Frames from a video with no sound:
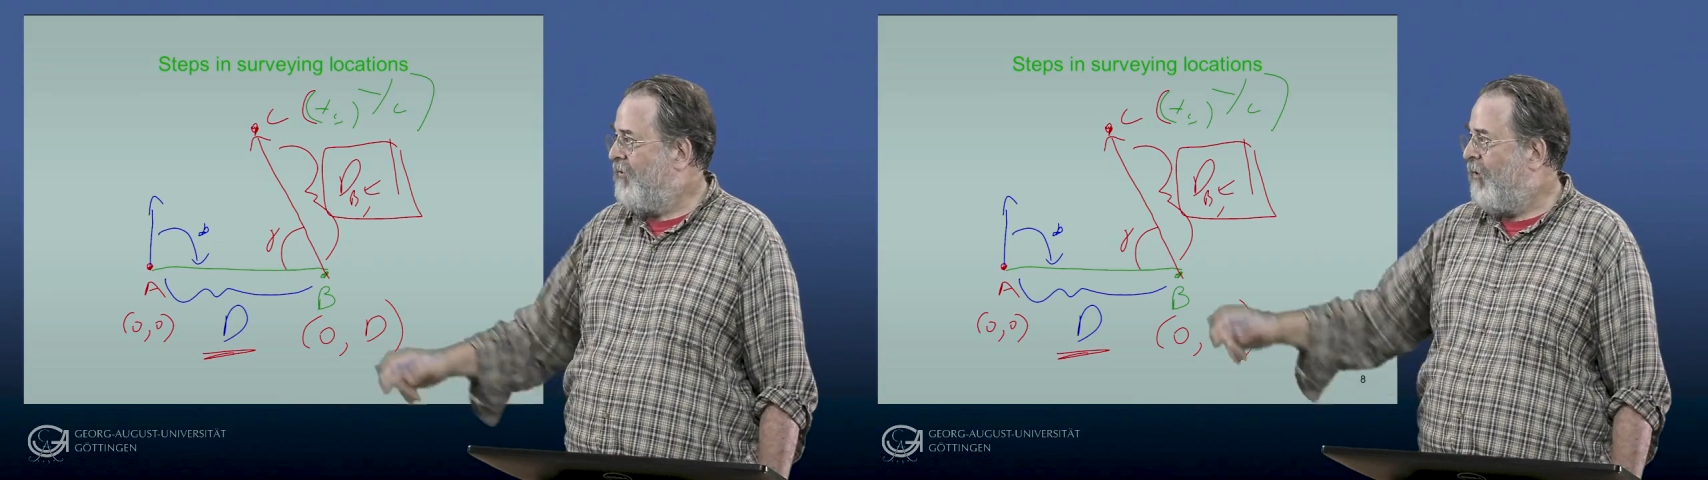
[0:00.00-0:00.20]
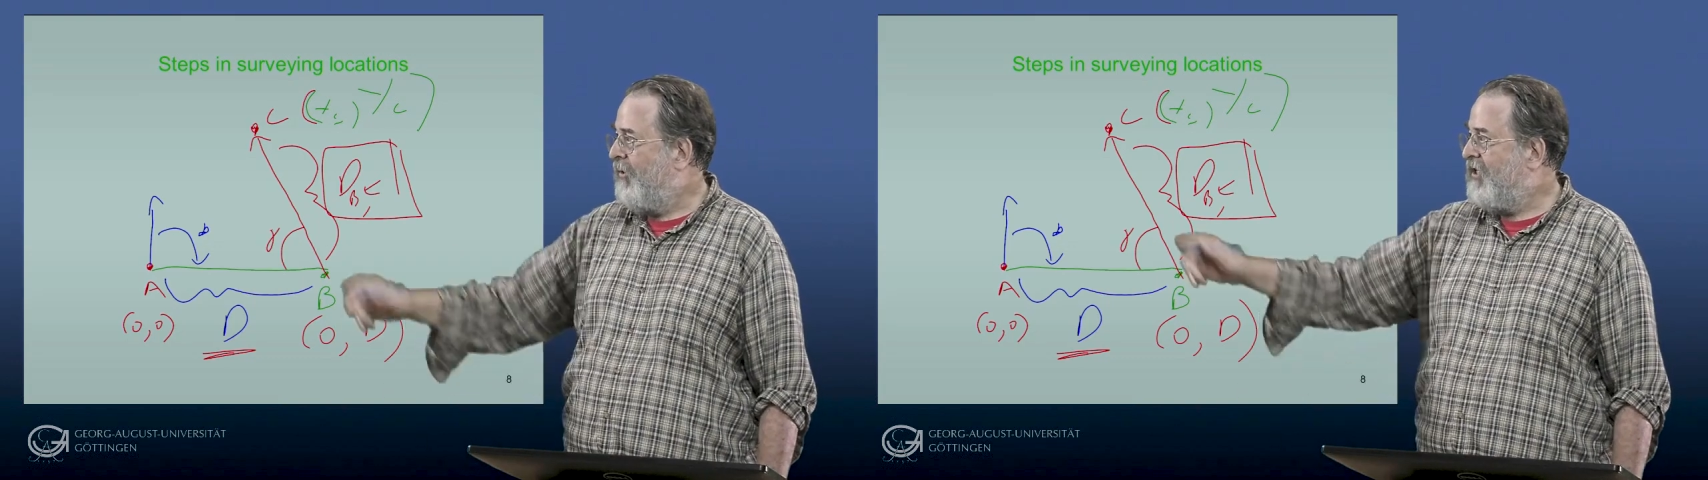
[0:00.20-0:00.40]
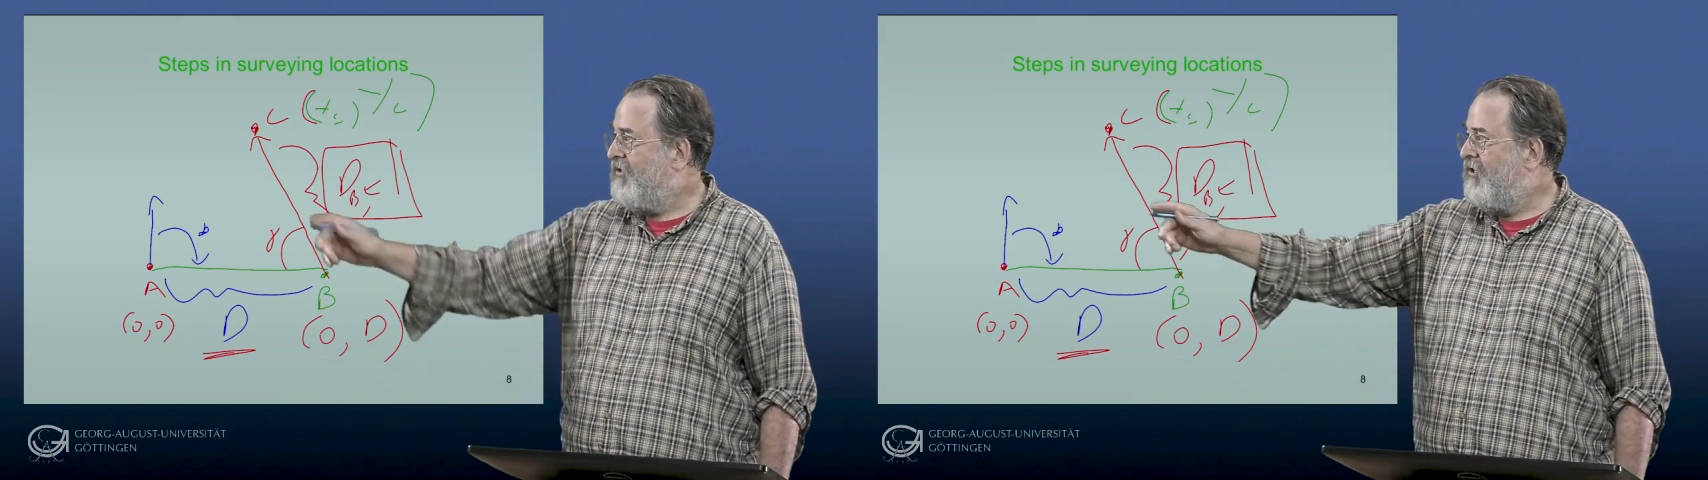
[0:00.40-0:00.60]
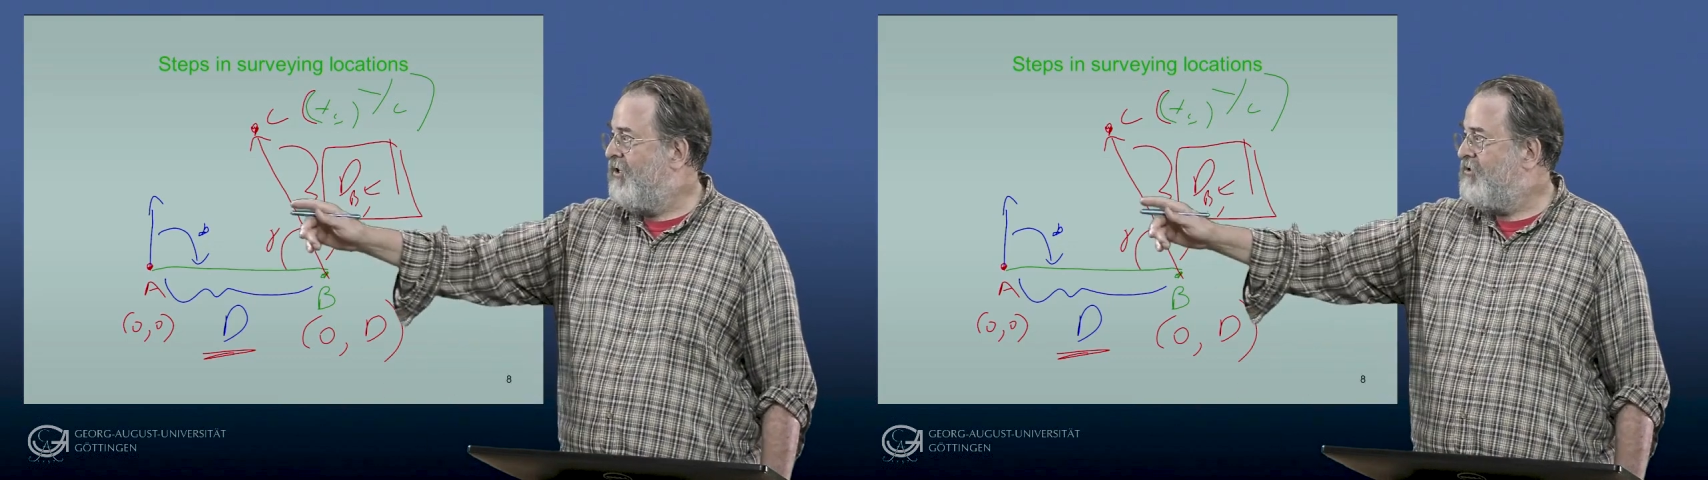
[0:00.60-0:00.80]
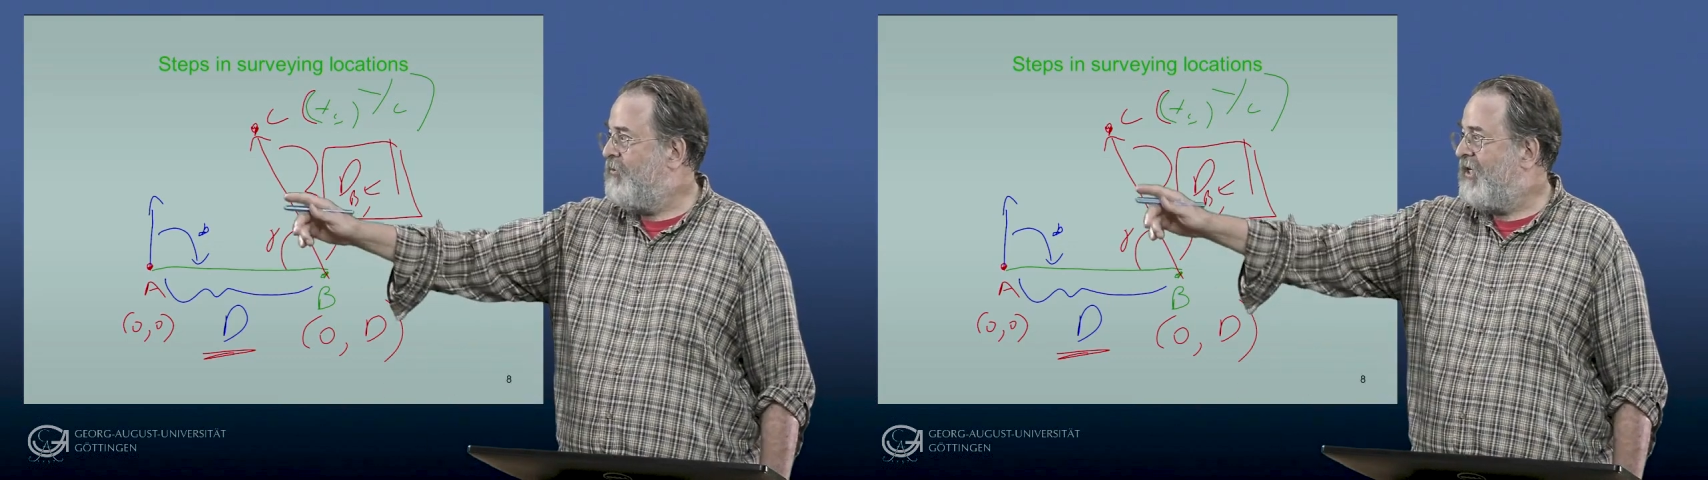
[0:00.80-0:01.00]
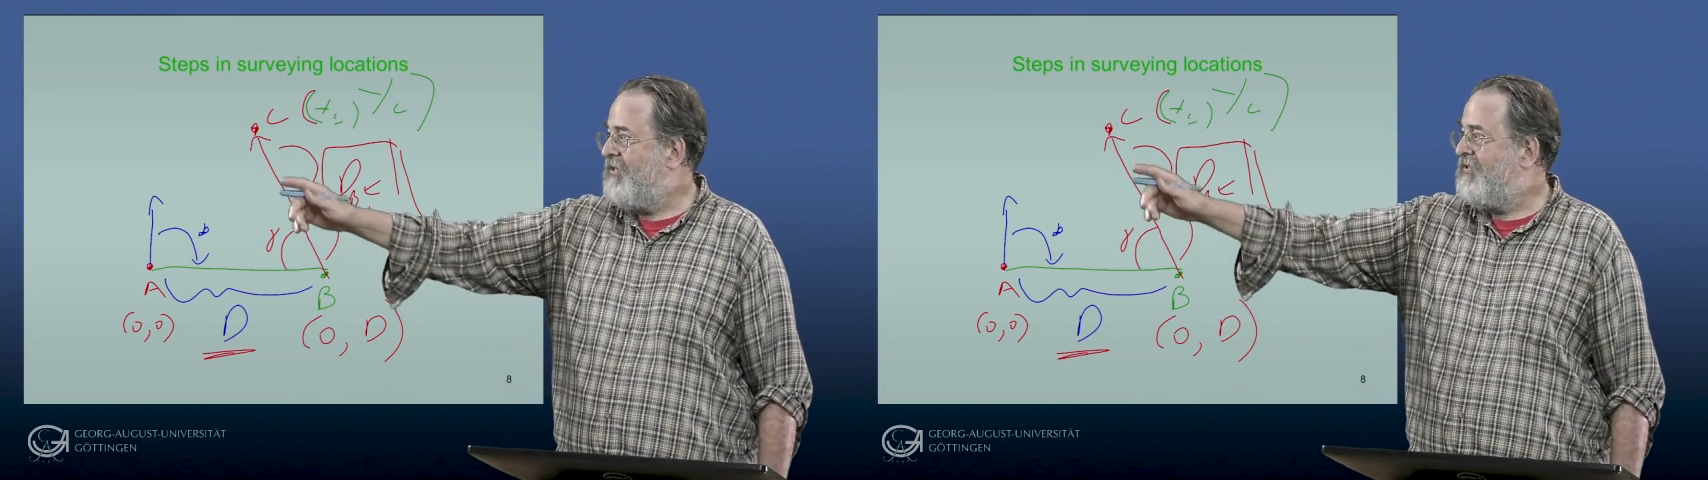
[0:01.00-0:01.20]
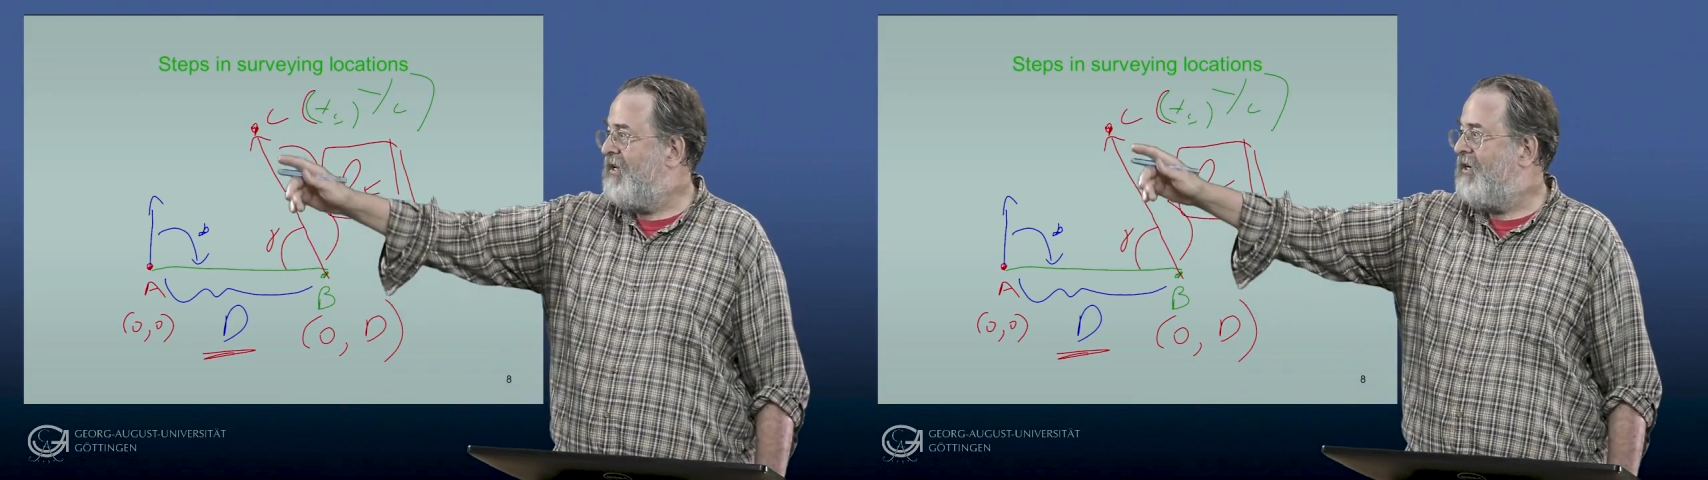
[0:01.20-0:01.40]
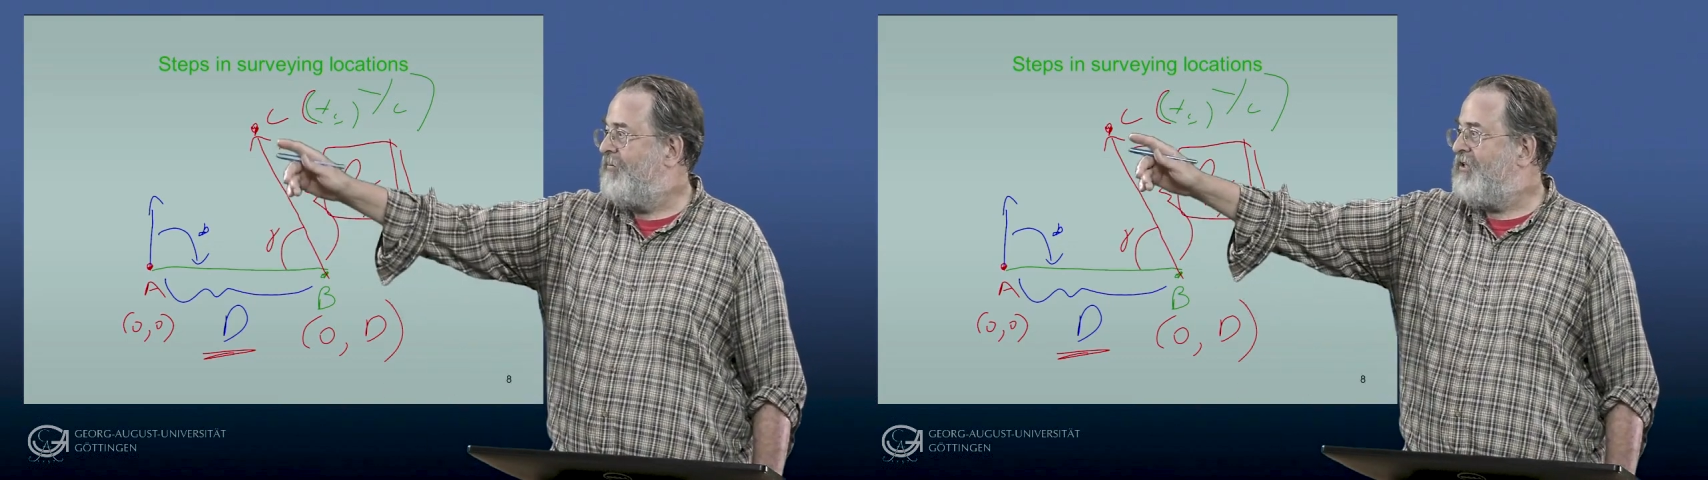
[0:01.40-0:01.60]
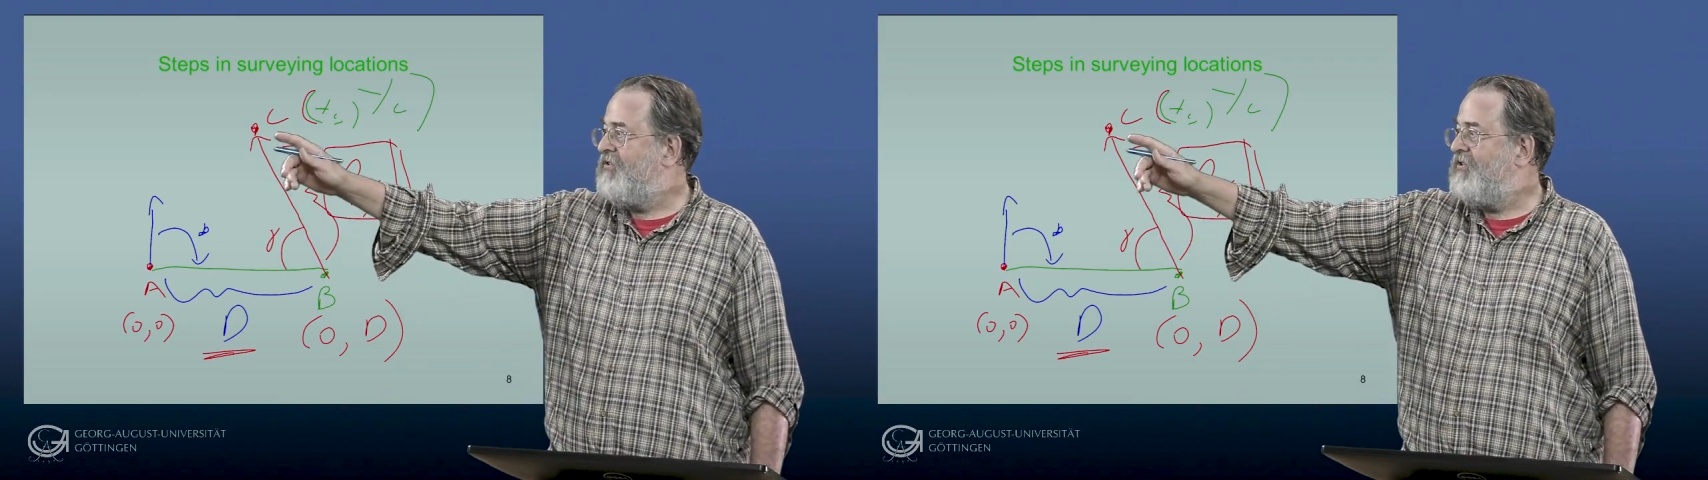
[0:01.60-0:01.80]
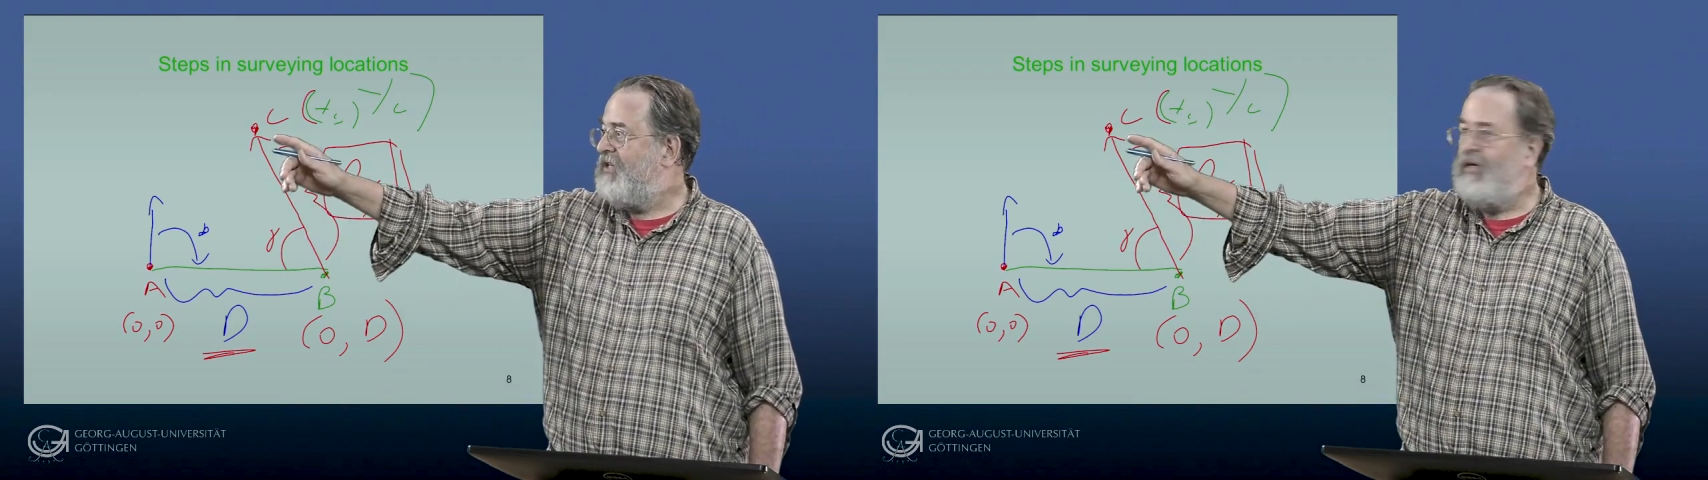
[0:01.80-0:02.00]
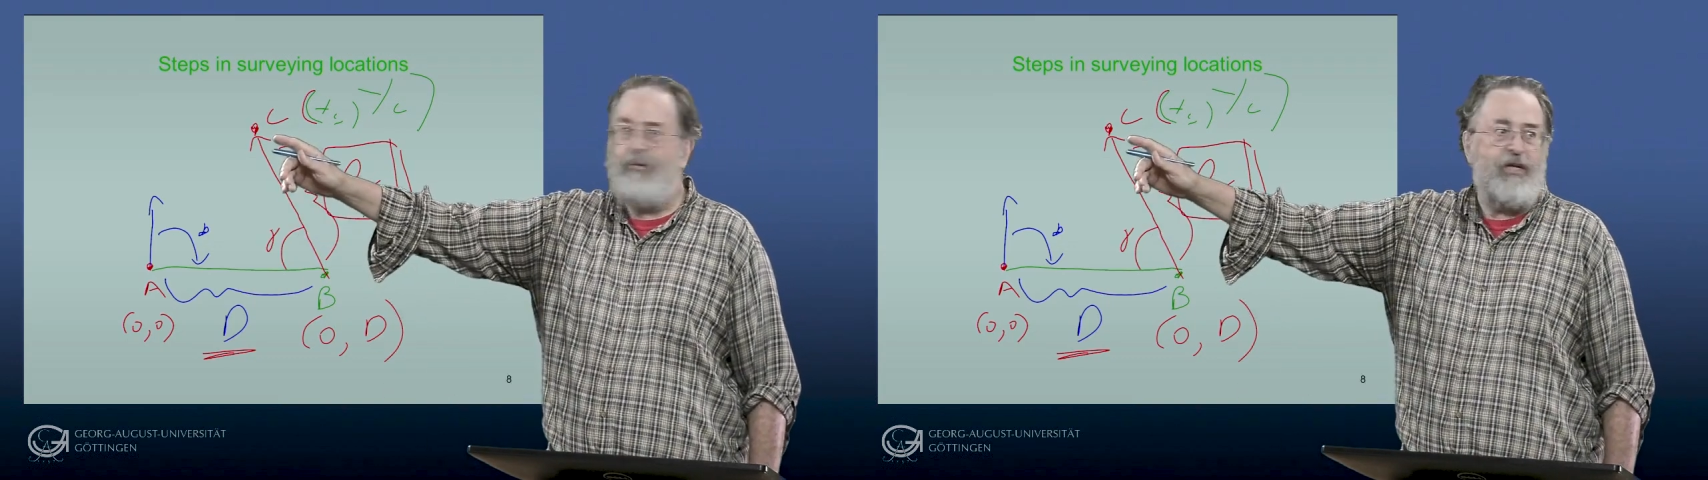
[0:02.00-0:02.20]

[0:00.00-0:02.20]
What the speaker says: what we can do is we can set up at C,